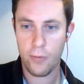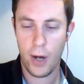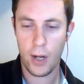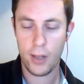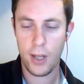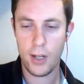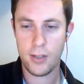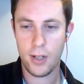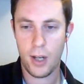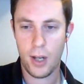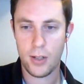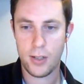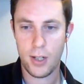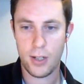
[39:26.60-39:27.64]
frankly,
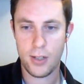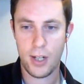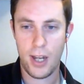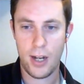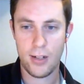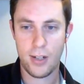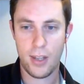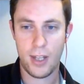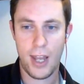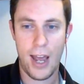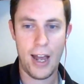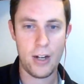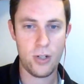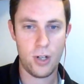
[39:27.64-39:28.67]
to get into the
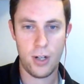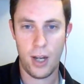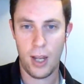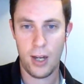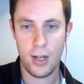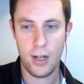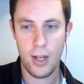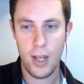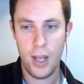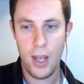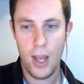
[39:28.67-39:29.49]
cash and from